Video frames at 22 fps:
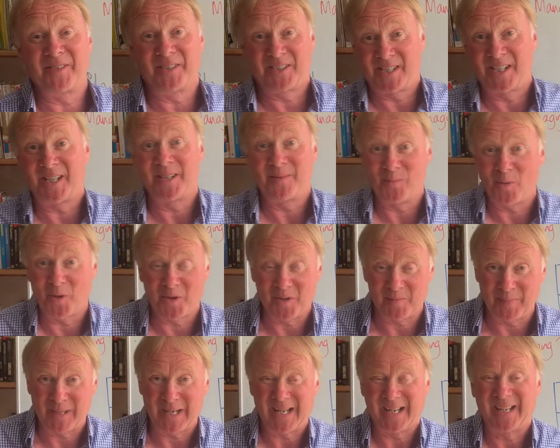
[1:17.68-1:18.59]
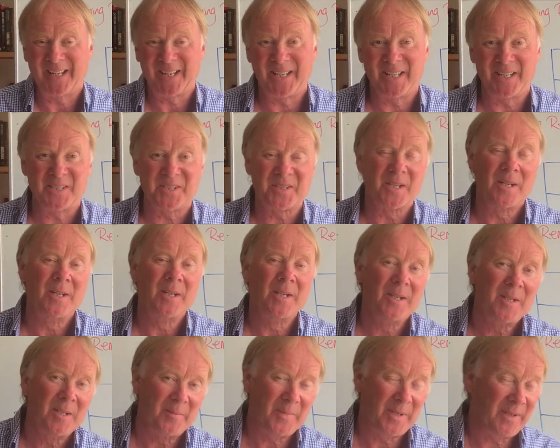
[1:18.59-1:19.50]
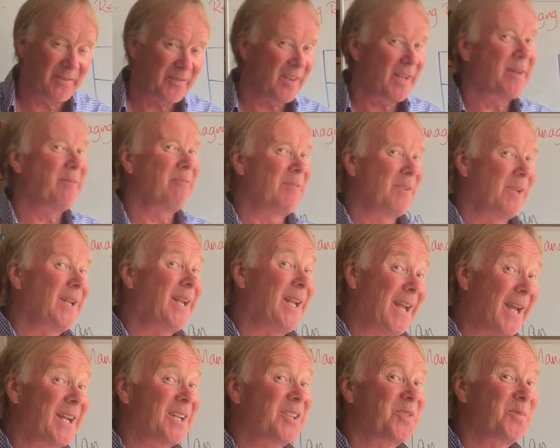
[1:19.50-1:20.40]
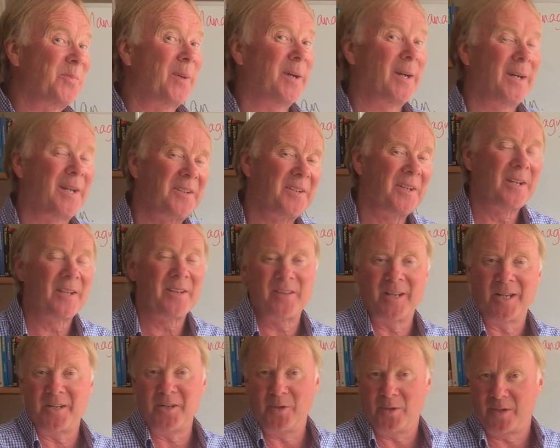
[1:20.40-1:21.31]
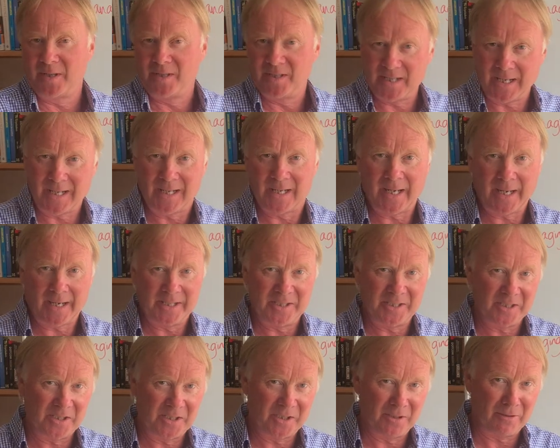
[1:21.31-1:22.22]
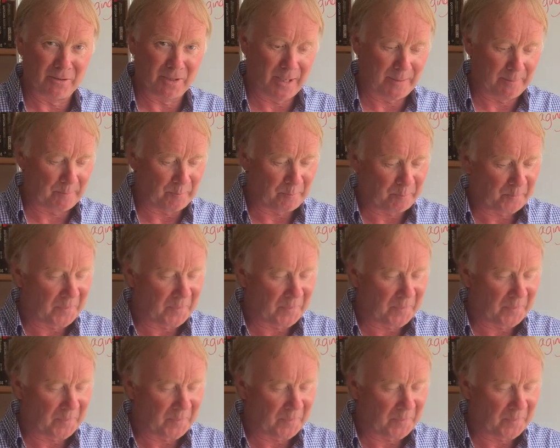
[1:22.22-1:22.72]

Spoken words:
to tell them what the plan is. But if they're really expert, then you can delegate it to them.